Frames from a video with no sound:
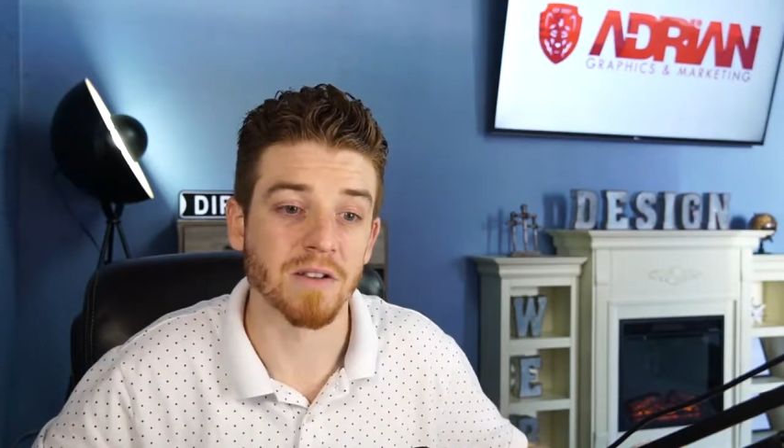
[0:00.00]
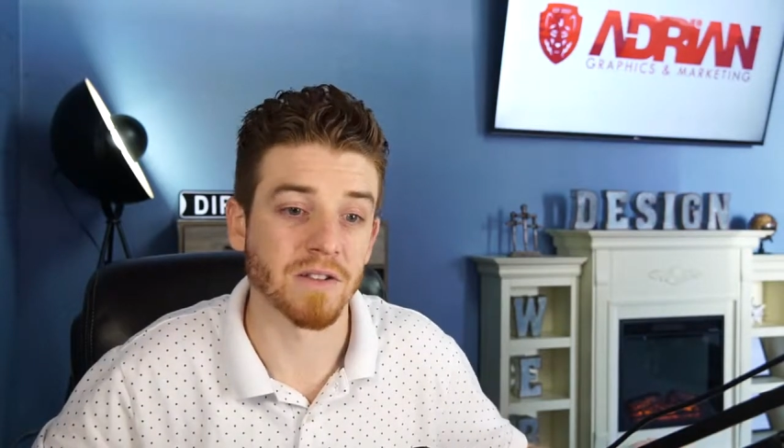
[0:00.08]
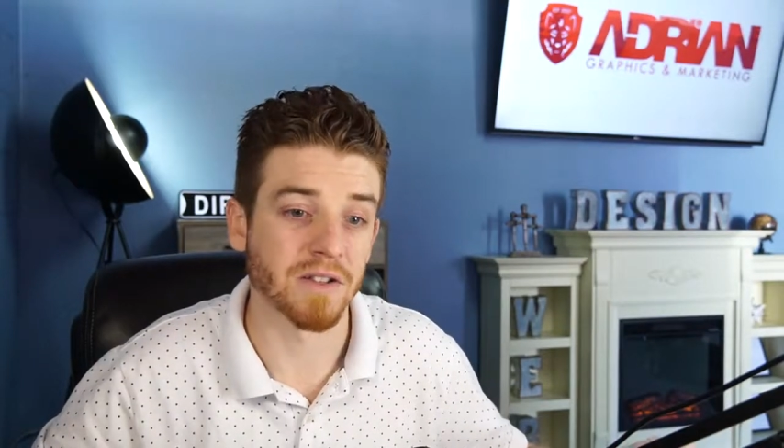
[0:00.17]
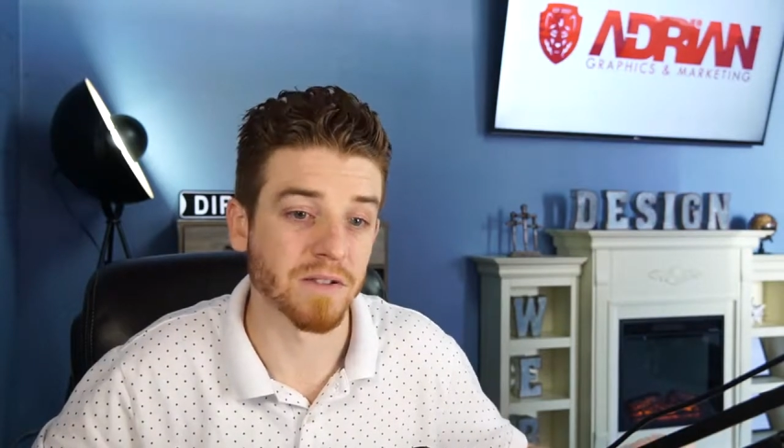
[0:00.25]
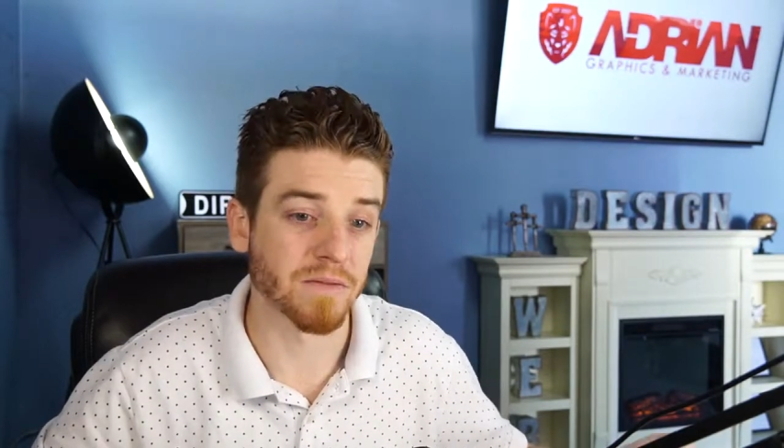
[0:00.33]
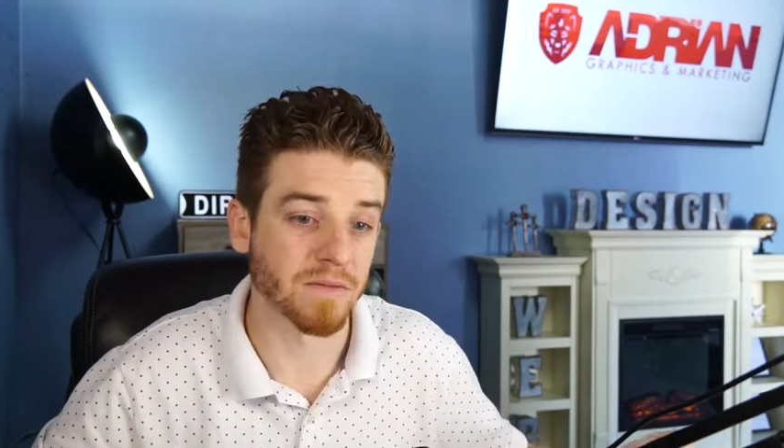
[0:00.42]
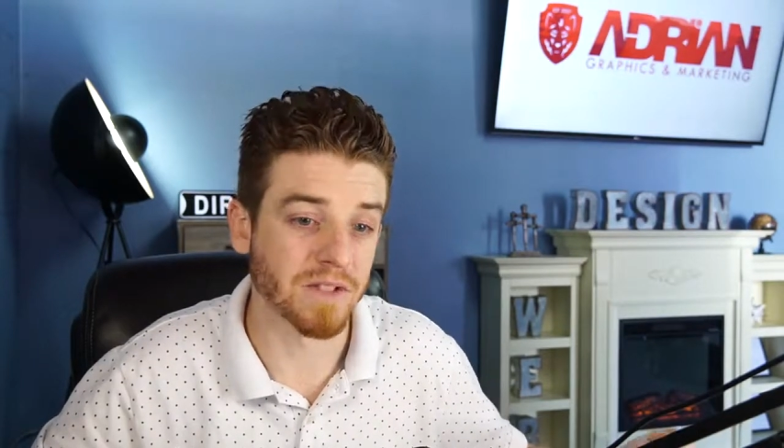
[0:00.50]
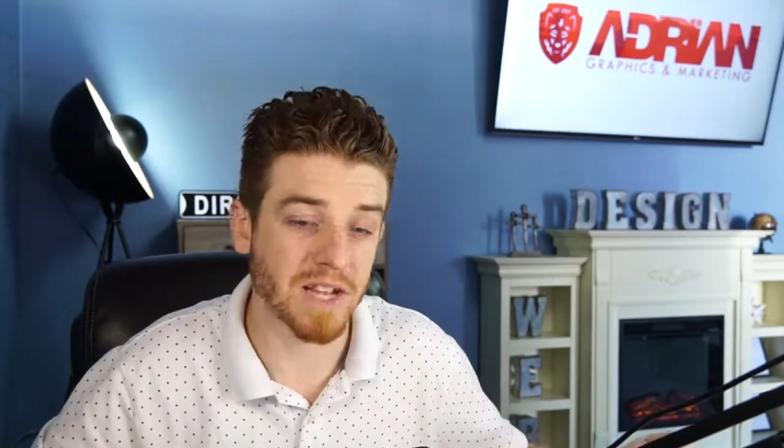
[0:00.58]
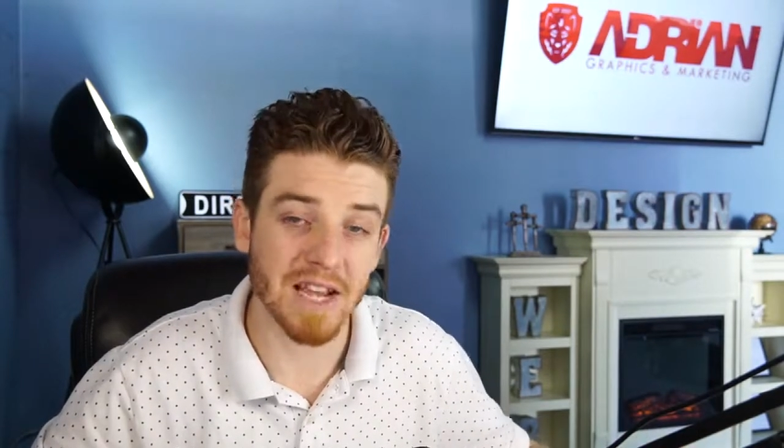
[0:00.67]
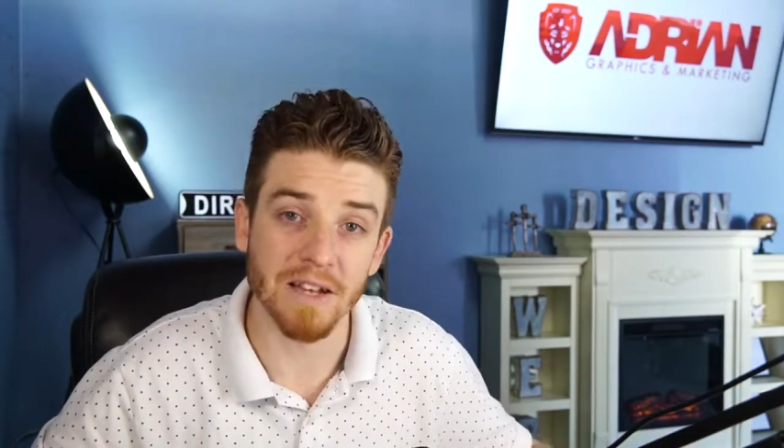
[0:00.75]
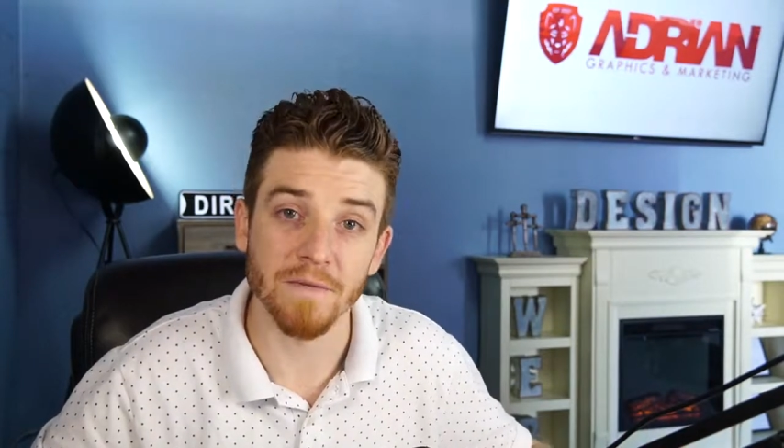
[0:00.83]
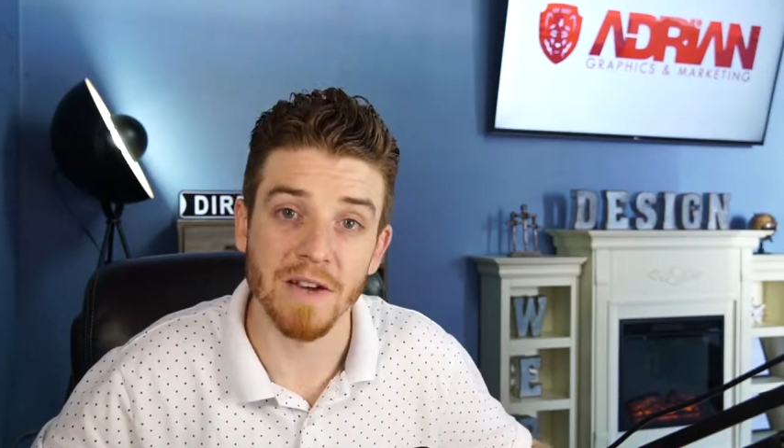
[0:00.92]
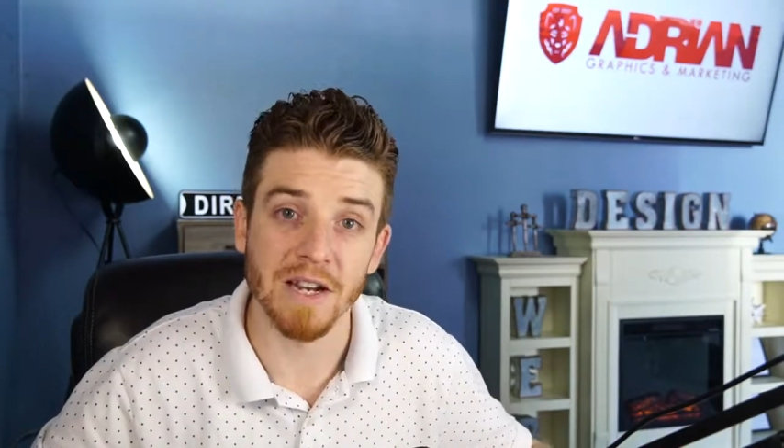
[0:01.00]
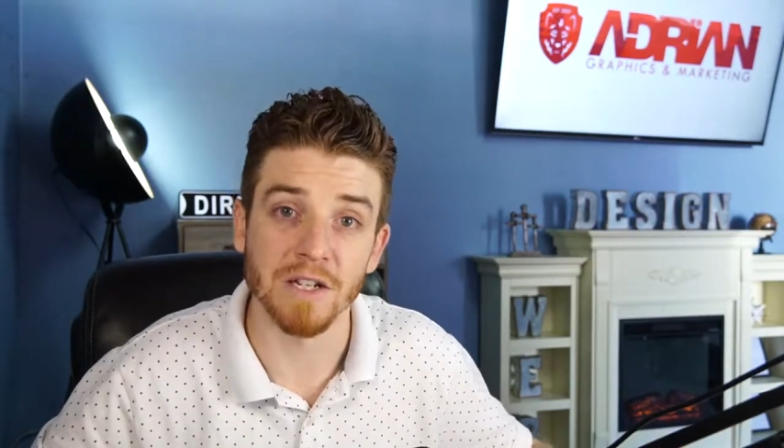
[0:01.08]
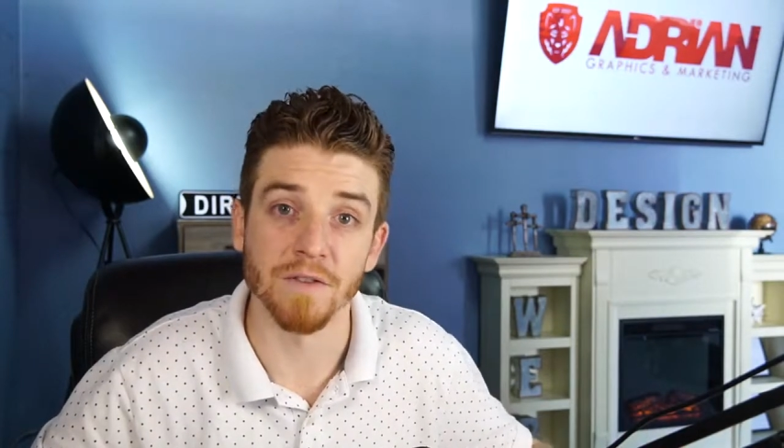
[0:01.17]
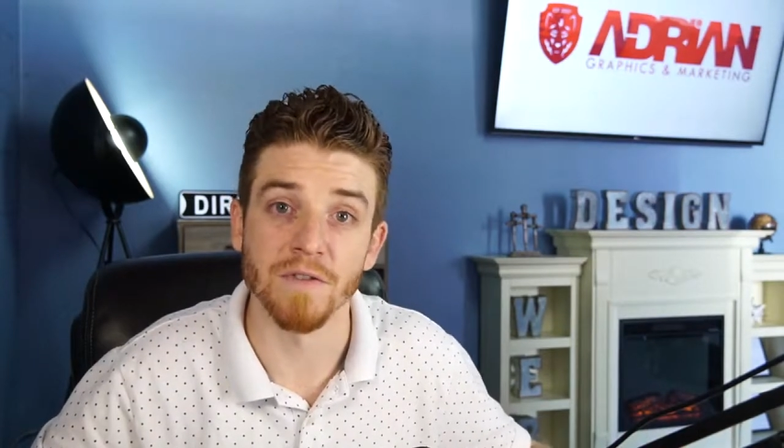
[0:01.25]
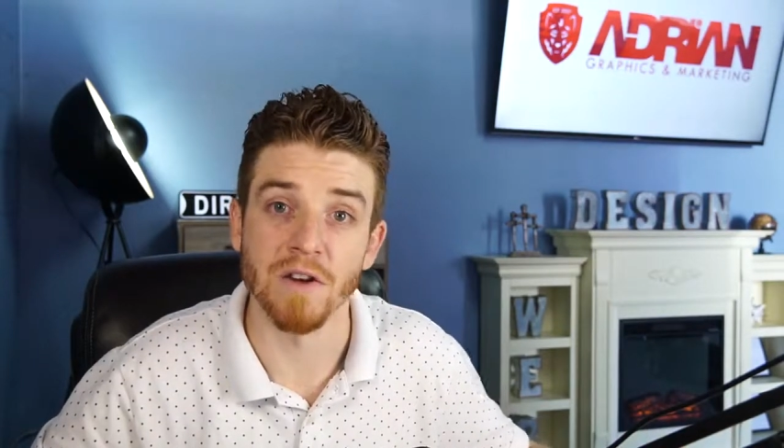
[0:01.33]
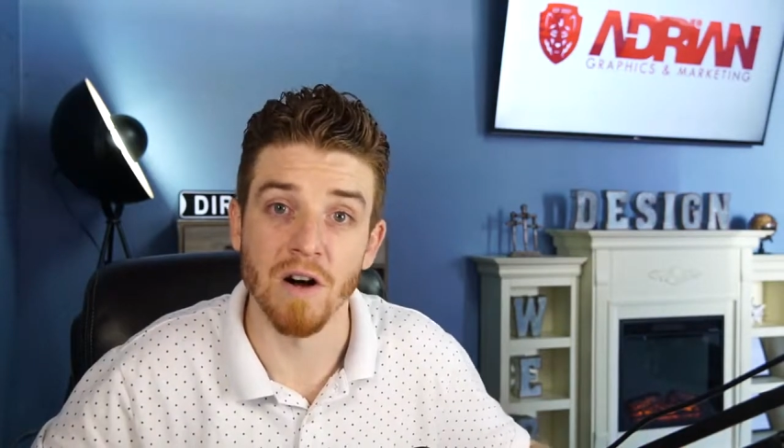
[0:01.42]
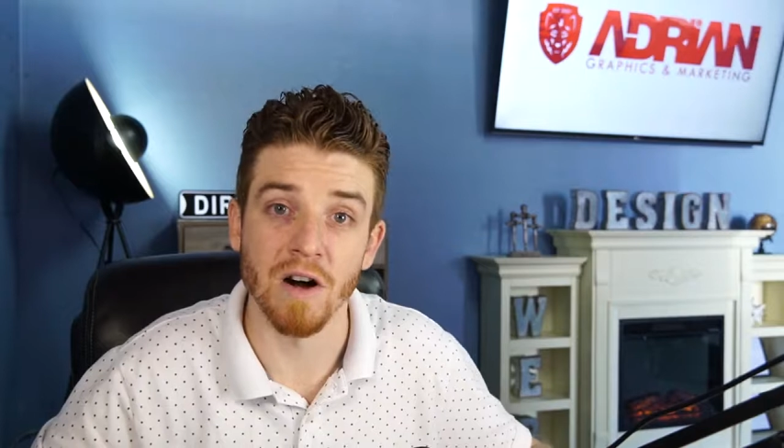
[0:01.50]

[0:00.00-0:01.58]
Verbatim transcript: to take advantage of the